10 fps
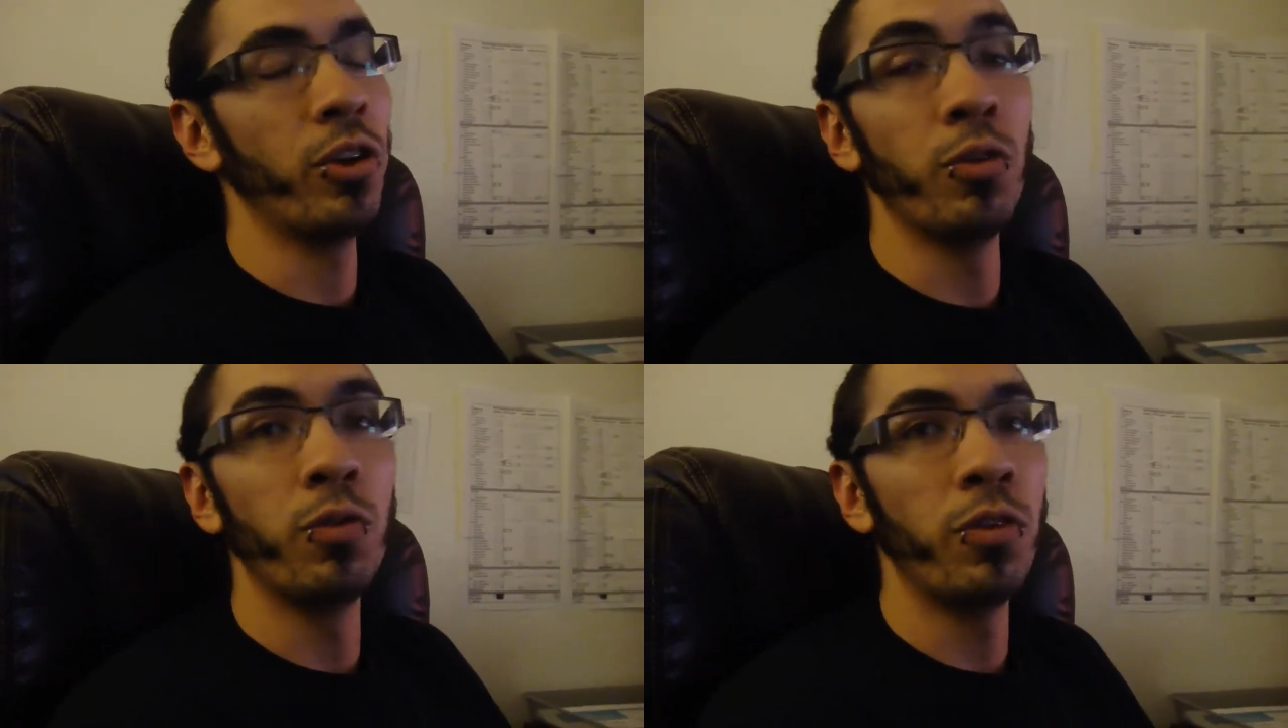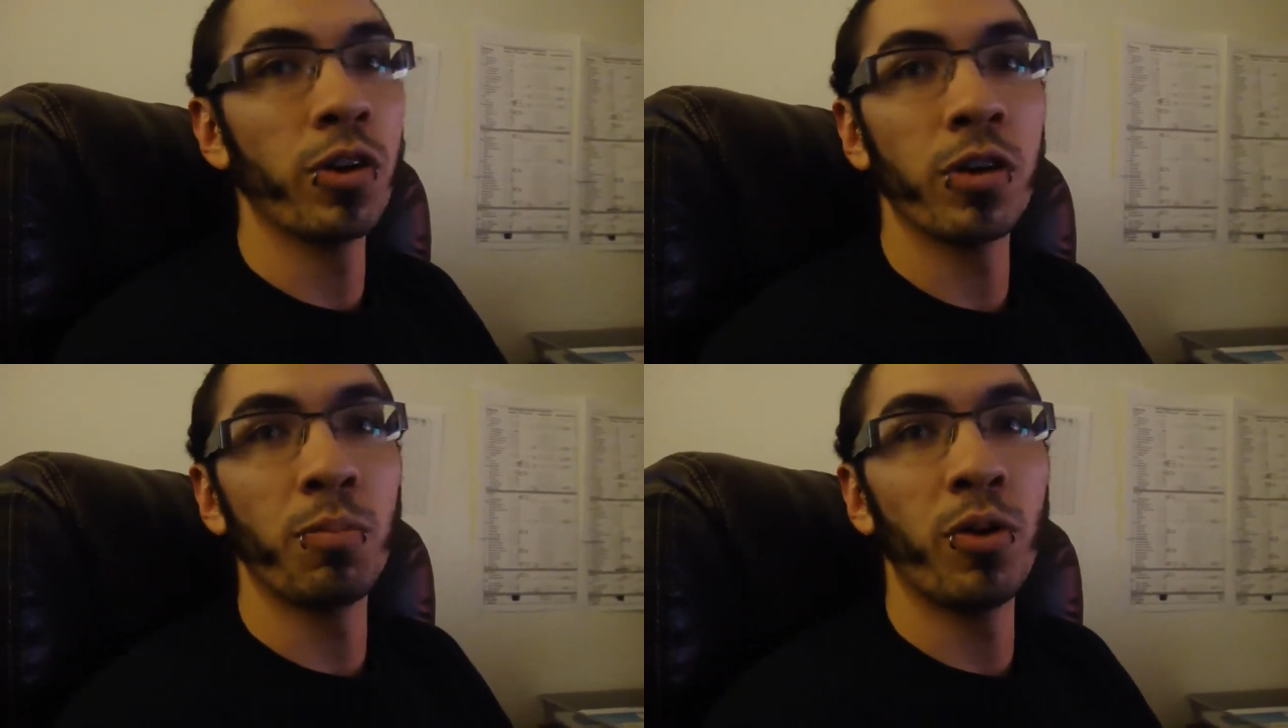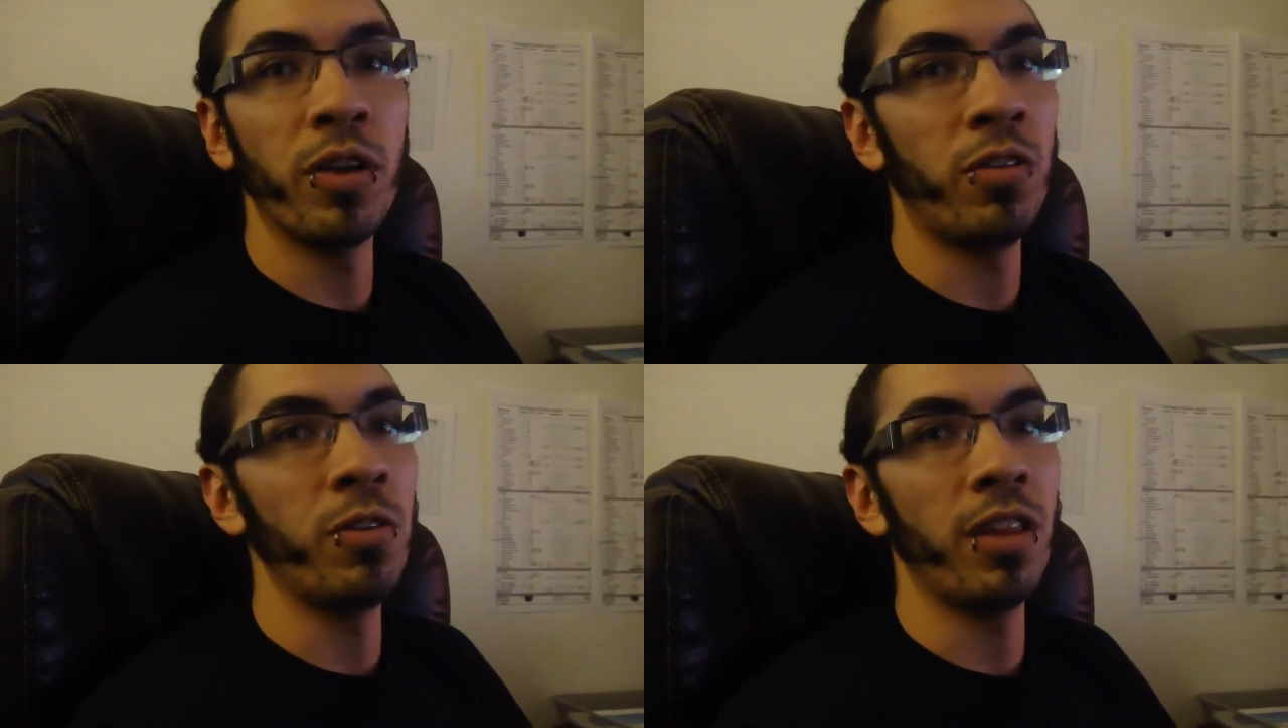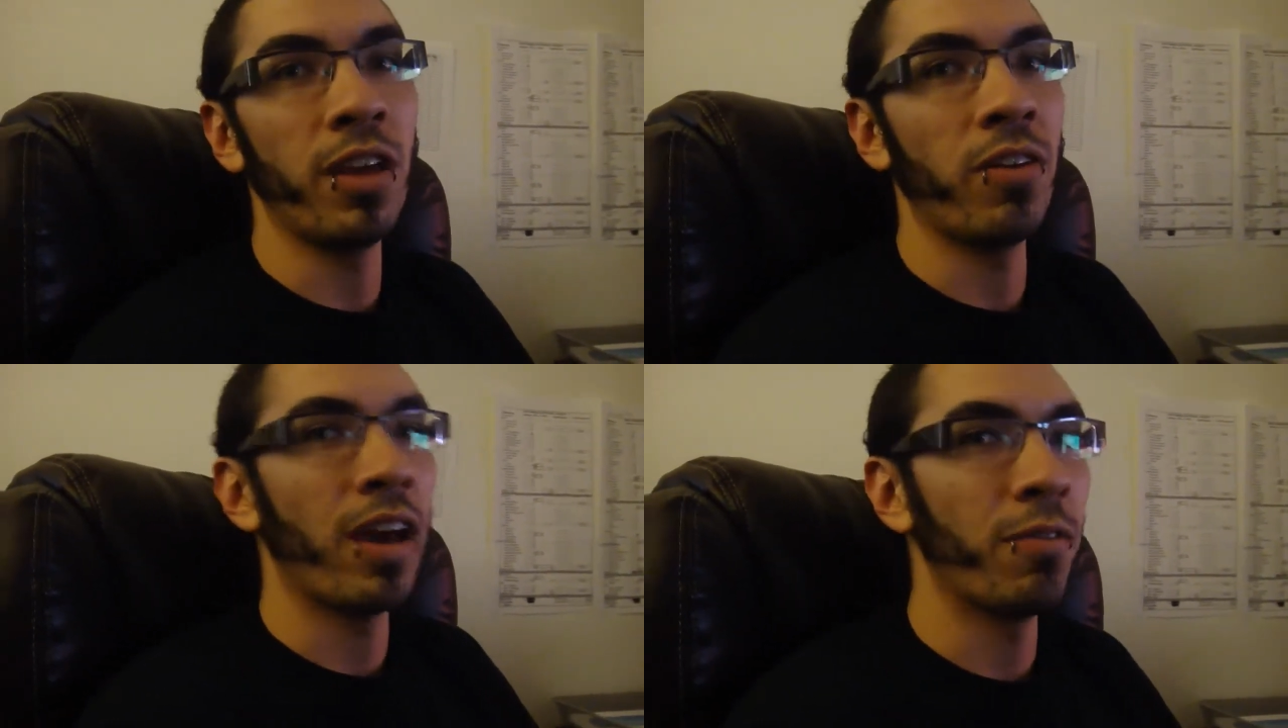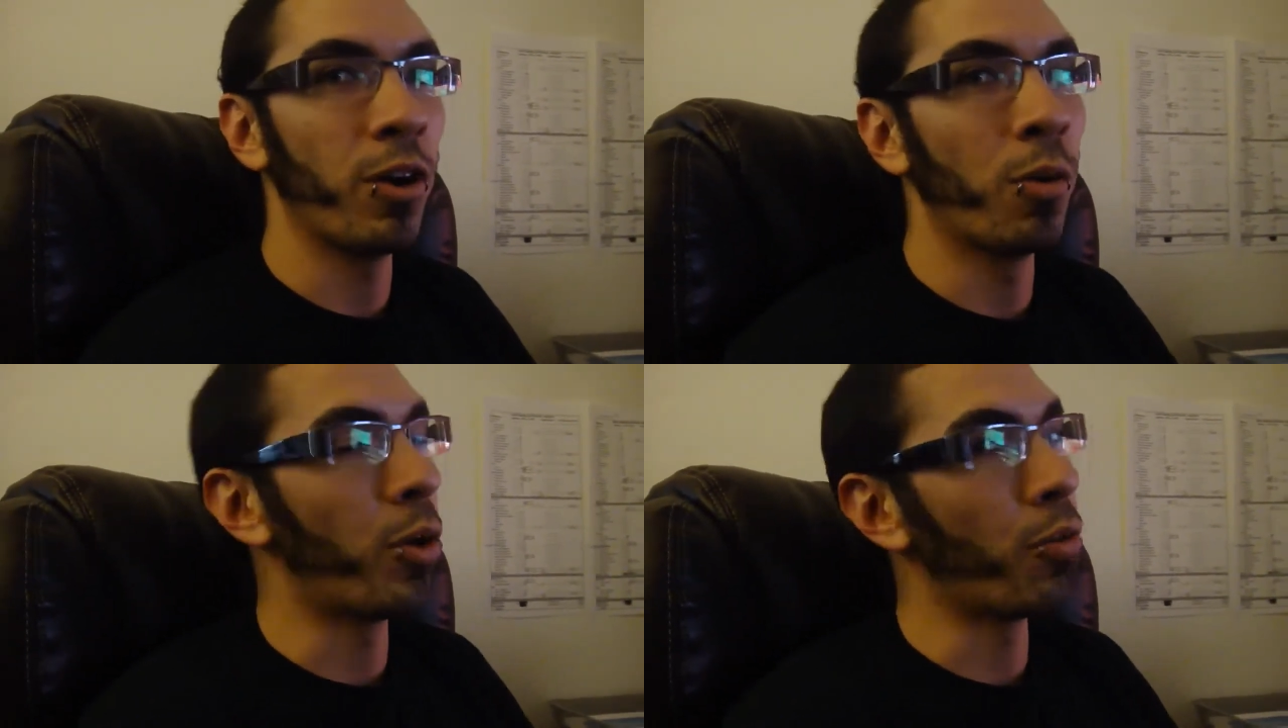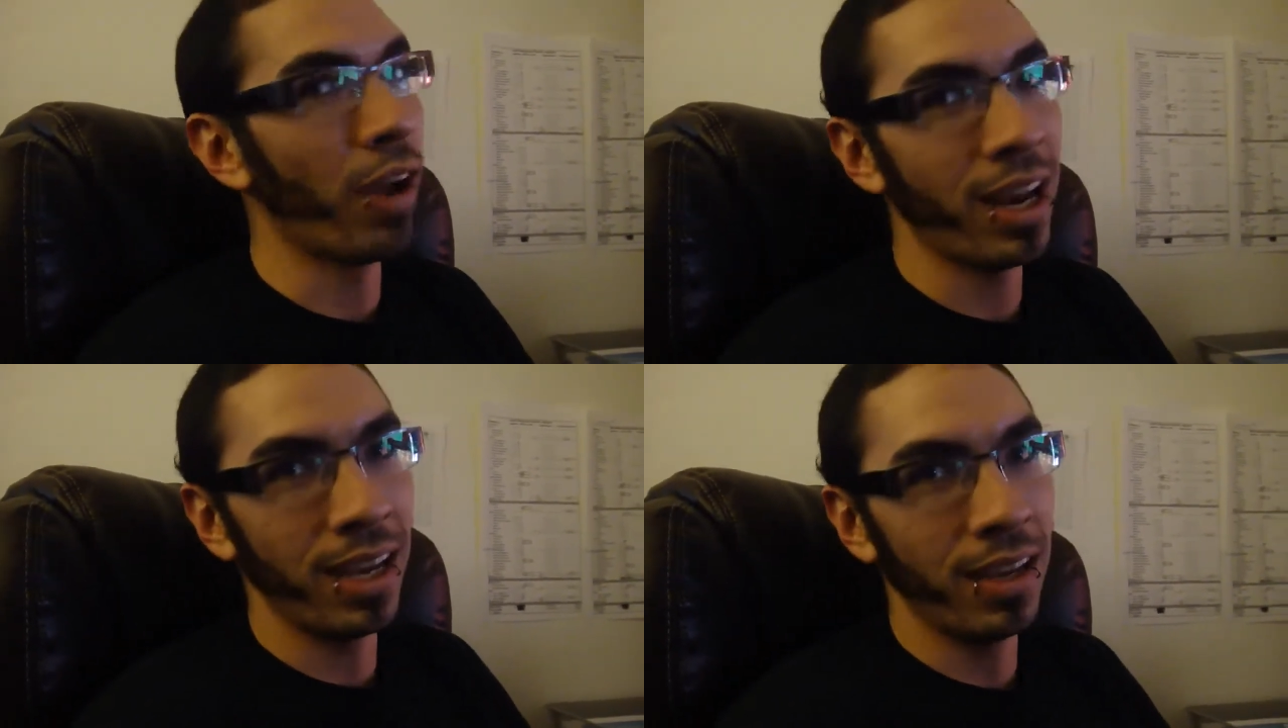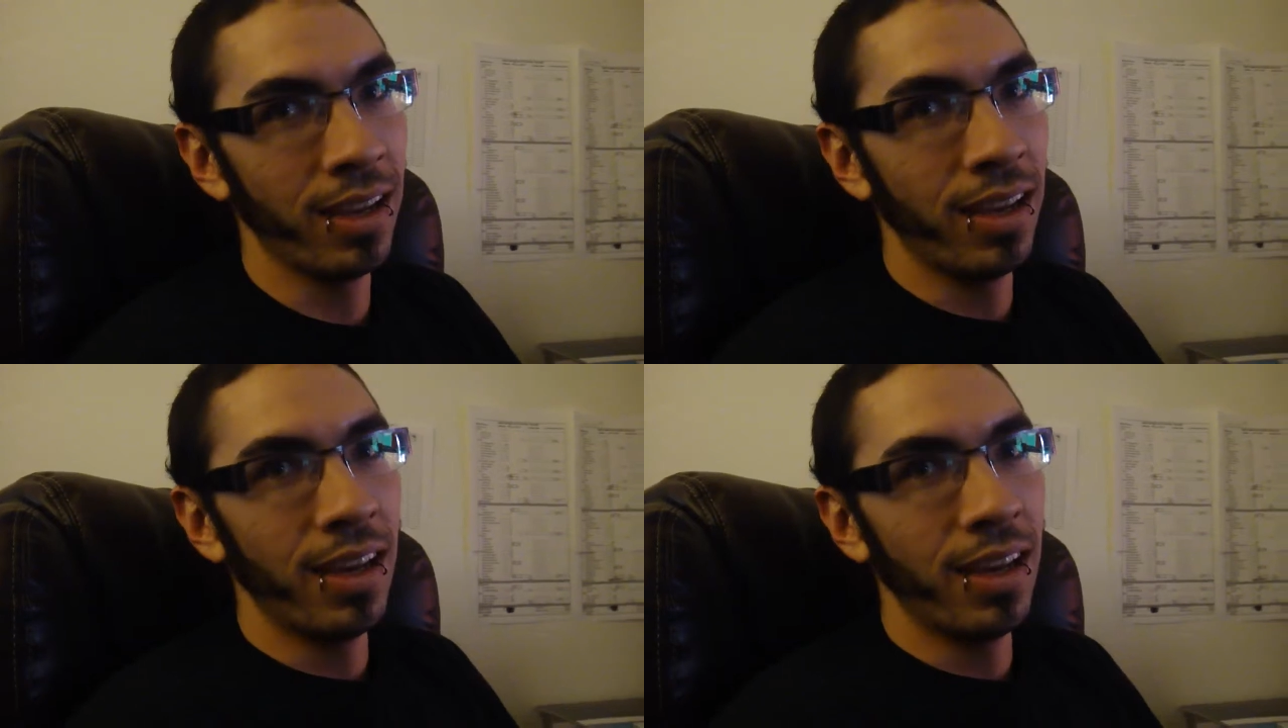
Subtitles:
use your point and shoot that you have at home already,